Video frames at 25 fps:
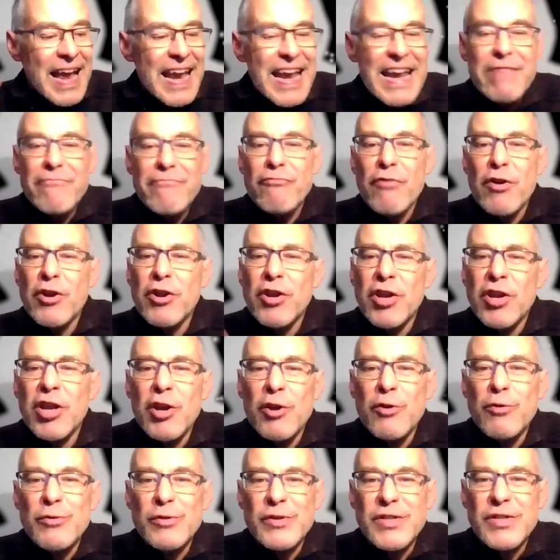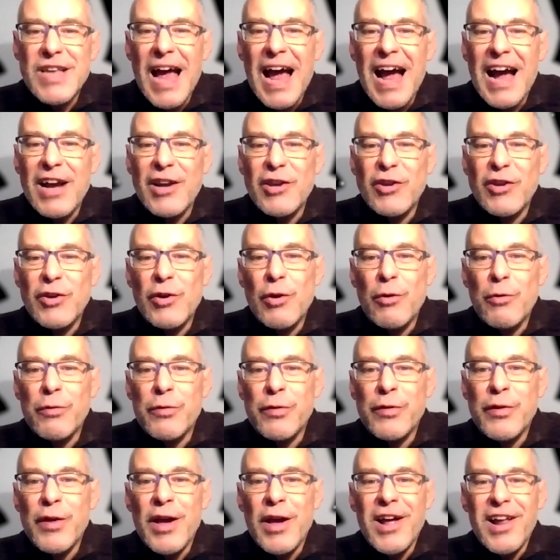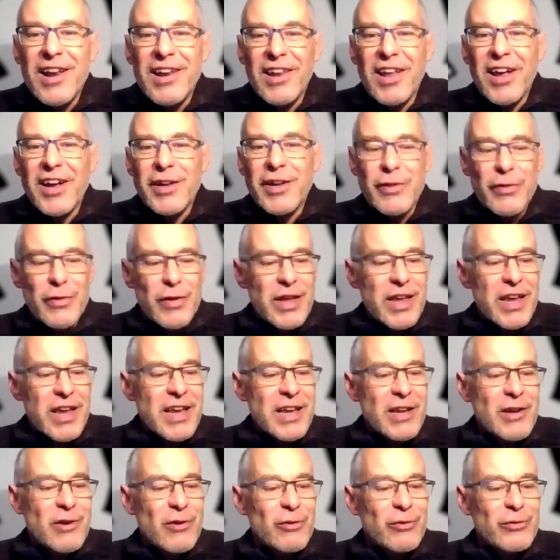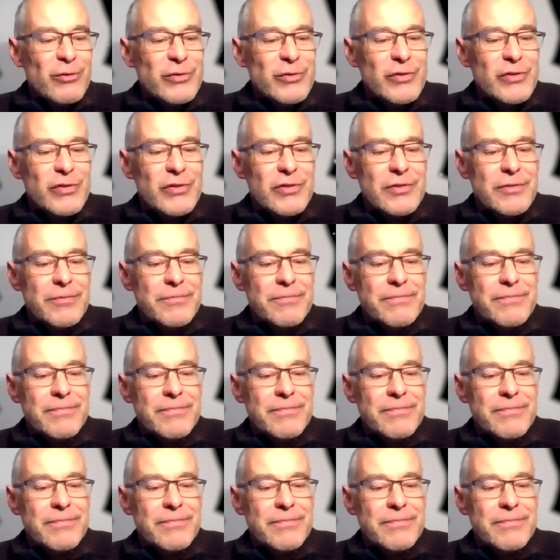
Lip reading: He renews our youth like the eagles.